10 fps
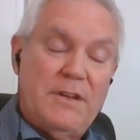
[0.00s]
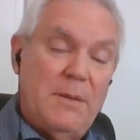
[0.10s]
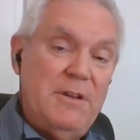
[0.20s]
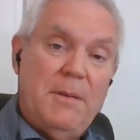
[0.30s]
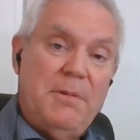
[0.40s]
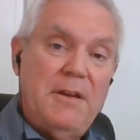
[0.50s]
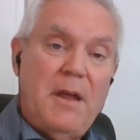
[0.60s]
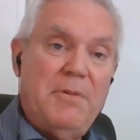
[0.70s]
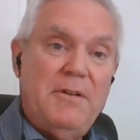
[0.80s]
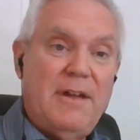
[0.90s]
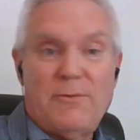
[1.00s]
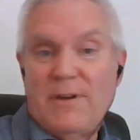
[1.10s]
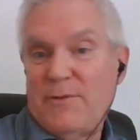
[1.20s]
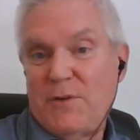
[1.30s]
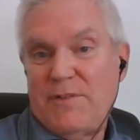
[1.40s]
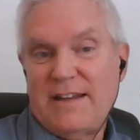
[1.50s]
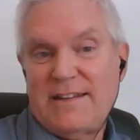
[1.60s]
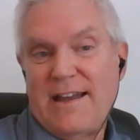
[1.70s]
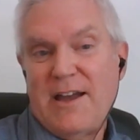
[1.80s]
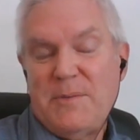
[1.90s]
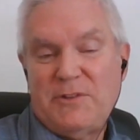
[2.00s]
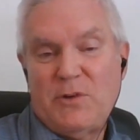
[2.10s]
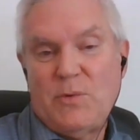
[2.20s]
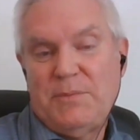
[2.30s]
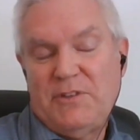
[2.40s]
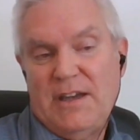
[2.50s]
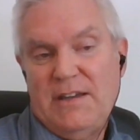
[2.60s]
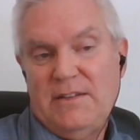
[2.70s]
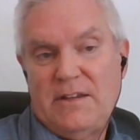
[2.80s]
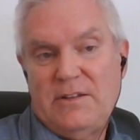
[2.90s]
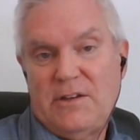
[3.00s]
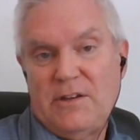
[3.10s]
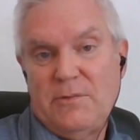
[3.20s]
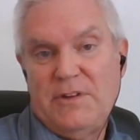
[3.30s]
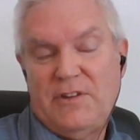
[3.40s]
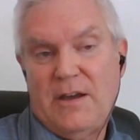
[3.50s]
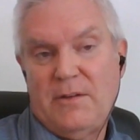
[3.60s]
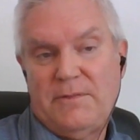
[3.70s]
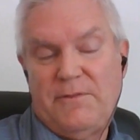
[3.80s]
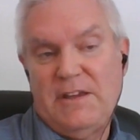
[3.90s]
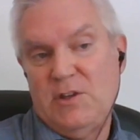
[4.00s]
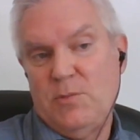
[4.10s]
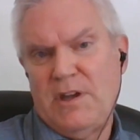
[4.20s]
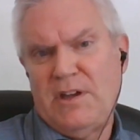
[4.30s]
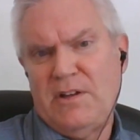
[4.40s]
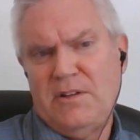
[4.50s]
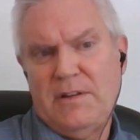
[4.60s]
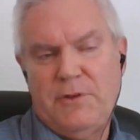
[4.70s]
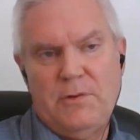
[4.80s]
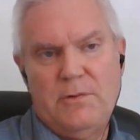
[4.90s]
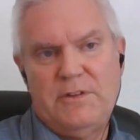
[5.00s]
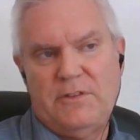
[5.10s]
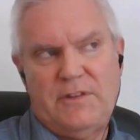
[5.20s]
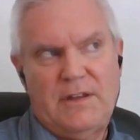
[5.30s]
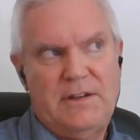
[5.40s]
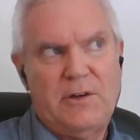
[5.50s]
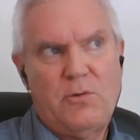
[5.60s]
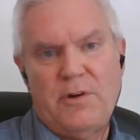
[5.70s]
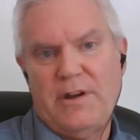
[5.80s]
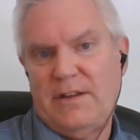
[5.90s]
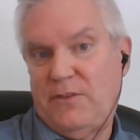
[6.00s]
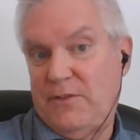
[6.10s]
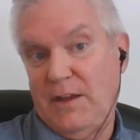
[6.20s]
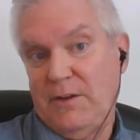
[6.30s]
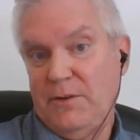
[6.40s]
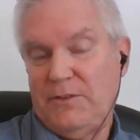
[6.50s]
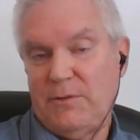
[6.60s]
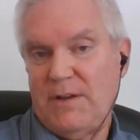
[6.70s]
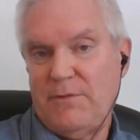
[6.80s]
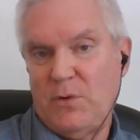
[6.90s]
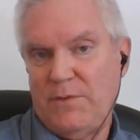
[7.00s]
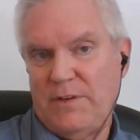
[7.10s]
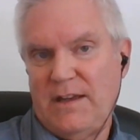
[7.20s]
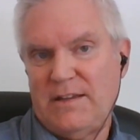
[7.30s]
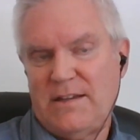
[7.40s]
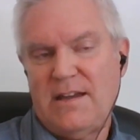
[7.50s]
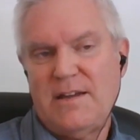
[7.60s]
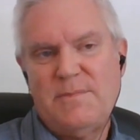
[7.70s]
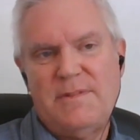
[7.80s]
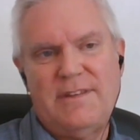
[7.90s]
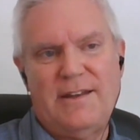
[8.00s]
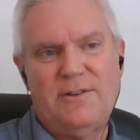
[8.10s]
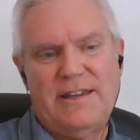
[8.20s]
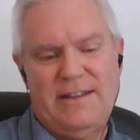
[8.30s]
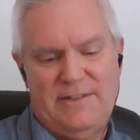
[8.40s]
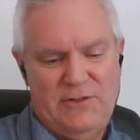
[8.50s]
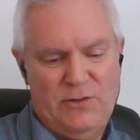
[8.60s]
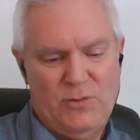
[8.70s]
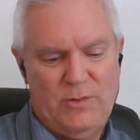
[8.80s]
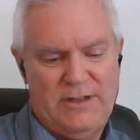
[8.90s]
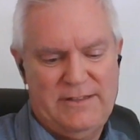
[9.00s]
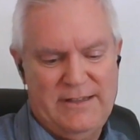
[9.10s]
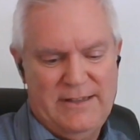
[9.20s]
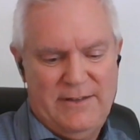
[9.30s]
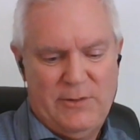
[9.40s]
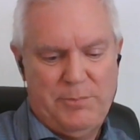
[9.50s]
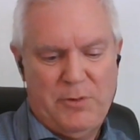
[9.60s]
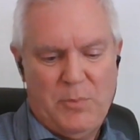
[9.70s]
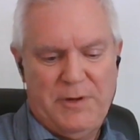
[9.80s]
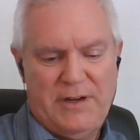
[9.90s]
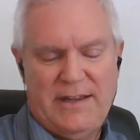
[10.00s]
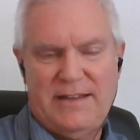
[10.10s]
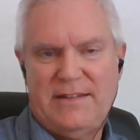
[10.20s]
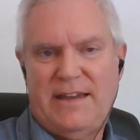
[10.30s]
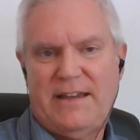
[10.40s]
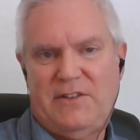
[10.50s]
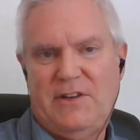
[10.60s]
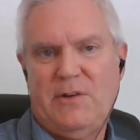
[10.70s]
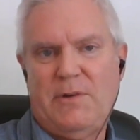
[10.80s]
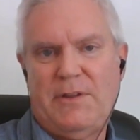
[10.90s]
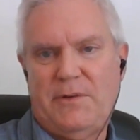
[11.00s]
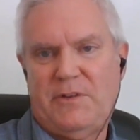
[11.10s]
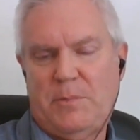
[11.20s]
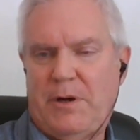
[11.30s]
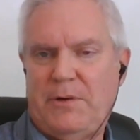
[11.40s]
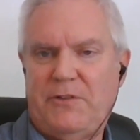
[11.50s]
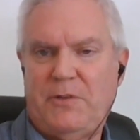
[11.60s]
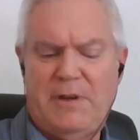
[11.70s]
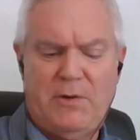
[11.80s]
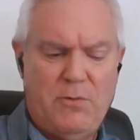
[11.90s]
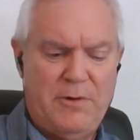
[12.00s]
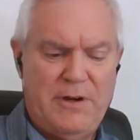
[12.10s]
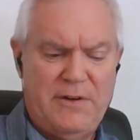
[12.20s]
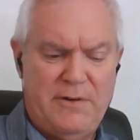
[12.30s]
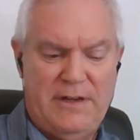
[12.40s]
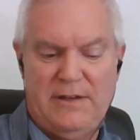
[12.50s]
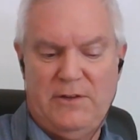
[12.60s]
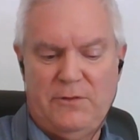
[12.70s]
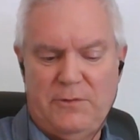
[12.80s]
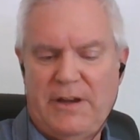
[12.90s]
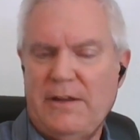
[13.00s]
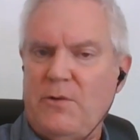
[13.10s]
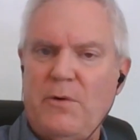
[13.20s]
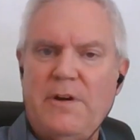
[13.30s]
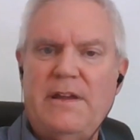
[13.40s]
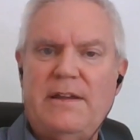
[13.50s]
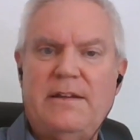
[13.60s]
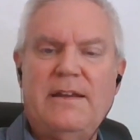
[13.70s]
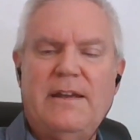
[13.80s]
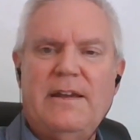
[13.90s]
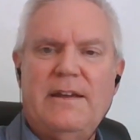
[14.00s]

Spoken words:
Well, www.revenova.com is our website. You can reach out via email. If you just send an inquiry at sales@revenova.com, that'll get to the appropriate contacts here, whether it's a partnership inquiry or an end user inquiry. And